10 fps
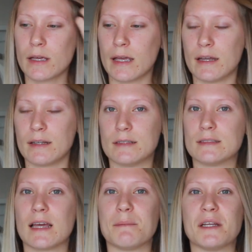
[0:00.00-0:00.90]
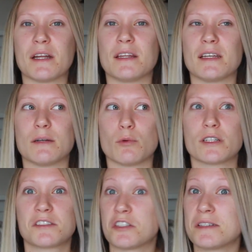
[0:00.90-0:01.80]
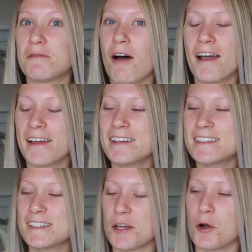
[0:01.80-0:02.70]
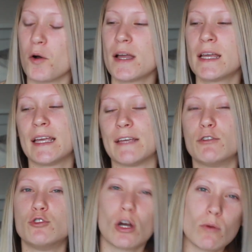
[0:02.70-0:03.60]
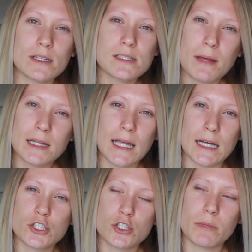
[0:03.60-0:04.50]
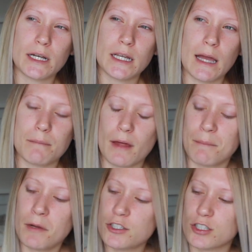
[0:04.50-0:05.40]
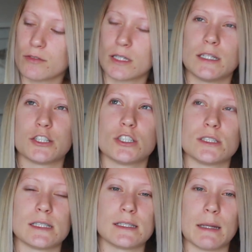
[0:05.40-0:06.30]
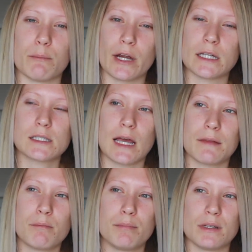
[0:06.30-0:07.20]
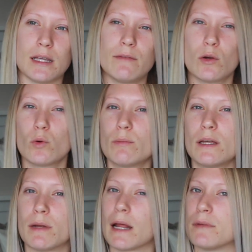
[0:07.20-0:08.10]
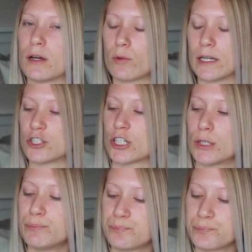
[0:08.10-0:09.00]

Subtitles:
and I mean, I think it works just fine. So if you don't want to spend the extra money, I'm not sure if the conditioner is the same price. I believe it would be, but I'm not quite sure.